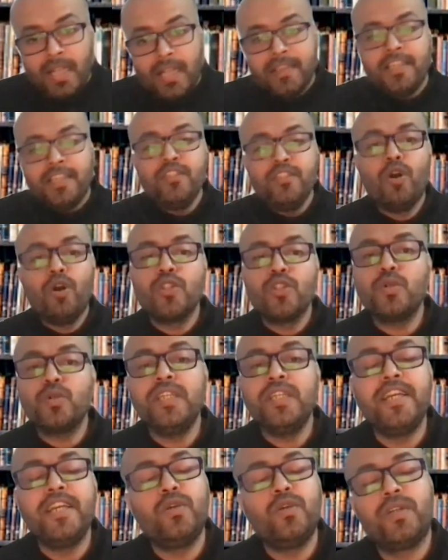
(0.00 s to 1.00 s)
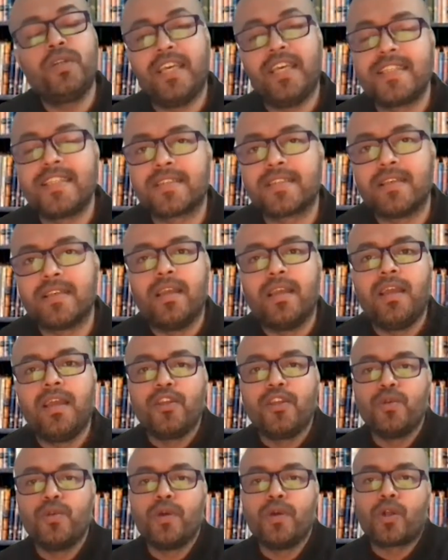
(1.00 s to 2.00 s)
Then you also need to test
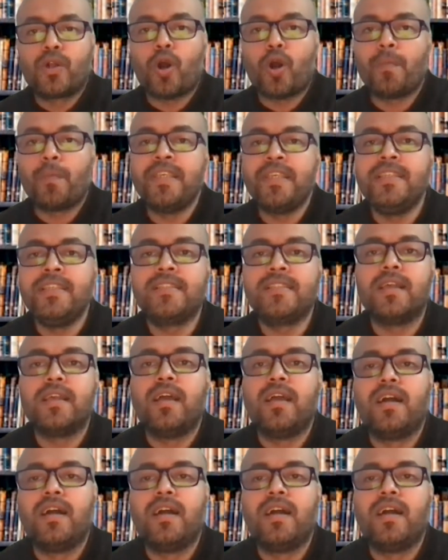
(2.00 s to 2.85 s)
your copies